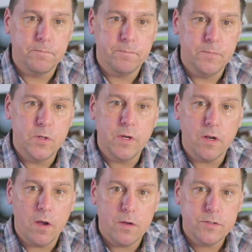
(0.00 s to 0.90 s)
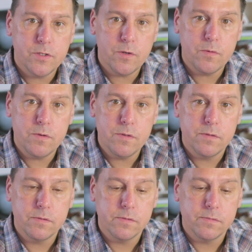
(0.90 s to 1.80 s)
You can also
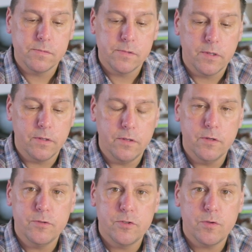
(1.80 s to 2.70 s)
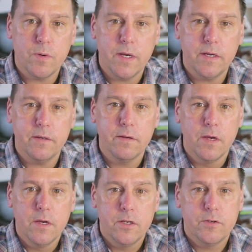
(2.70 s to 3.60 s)
use Twine
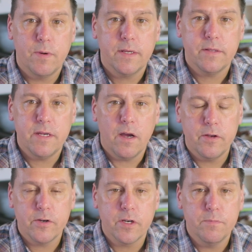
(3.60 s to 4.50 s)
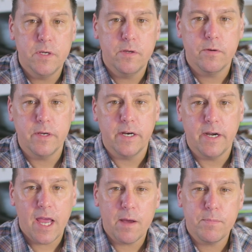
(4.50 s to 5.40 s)
directly on your computer in
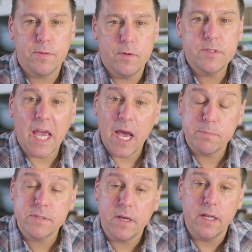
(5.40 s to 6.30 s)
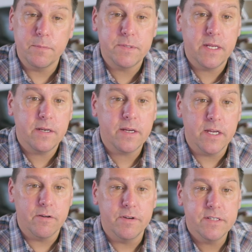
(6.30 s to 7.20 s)
an app. Those apps got updated
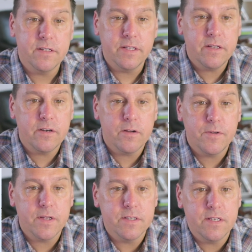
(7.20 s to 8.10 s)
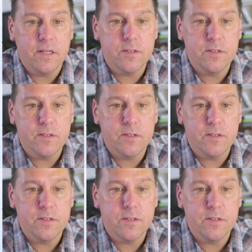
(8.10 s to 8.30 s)
kind of recently. I don't know if you can see on this